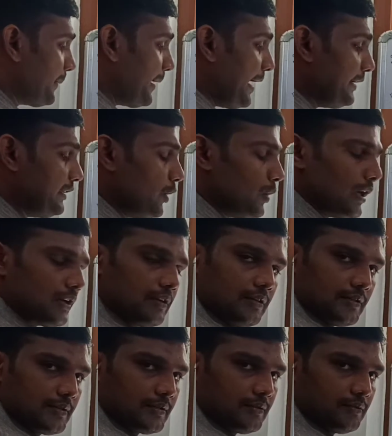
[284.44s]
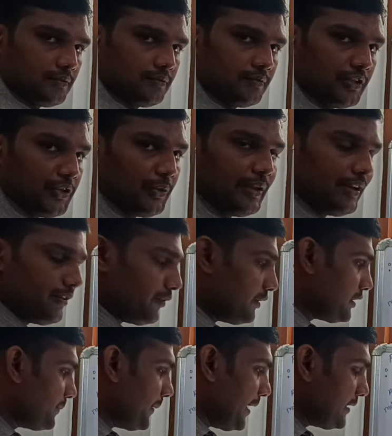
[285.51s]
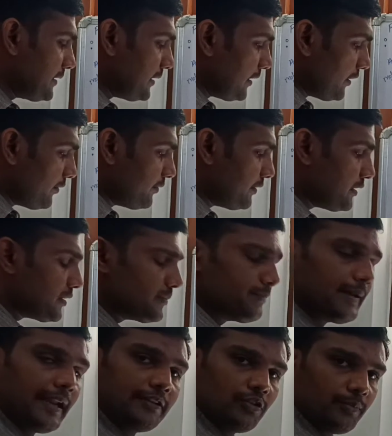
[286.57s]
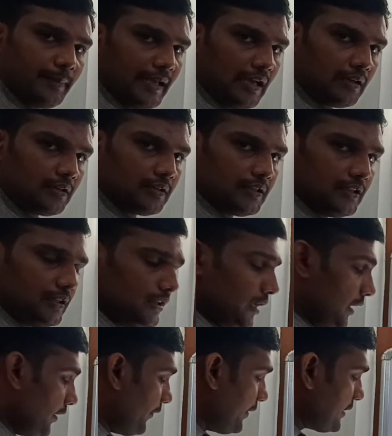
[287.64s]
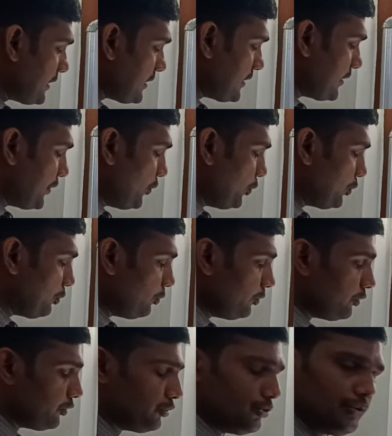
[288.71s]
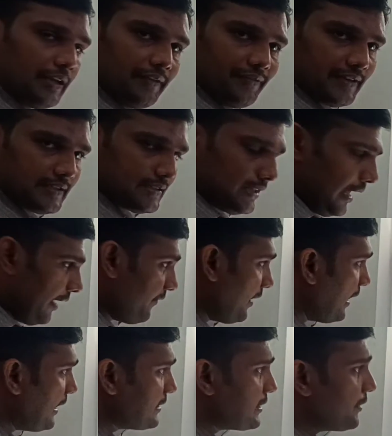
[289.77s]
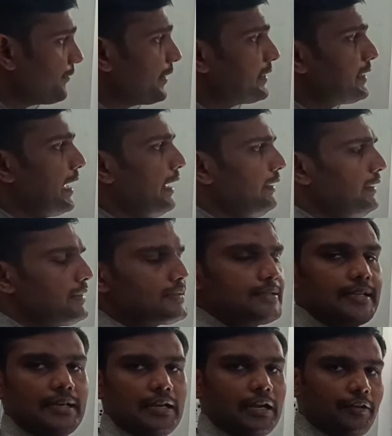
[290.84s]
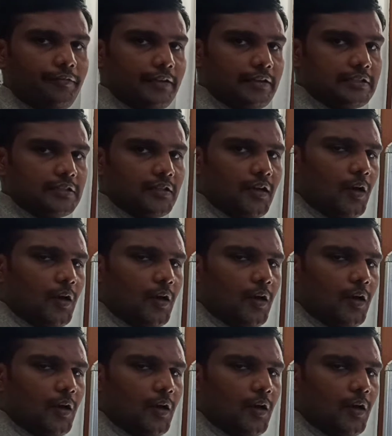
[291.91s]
breakdown occurs. During reverse bias, reverse breakdown may occur, which is due to two effects, avalanche effect and Zener effect,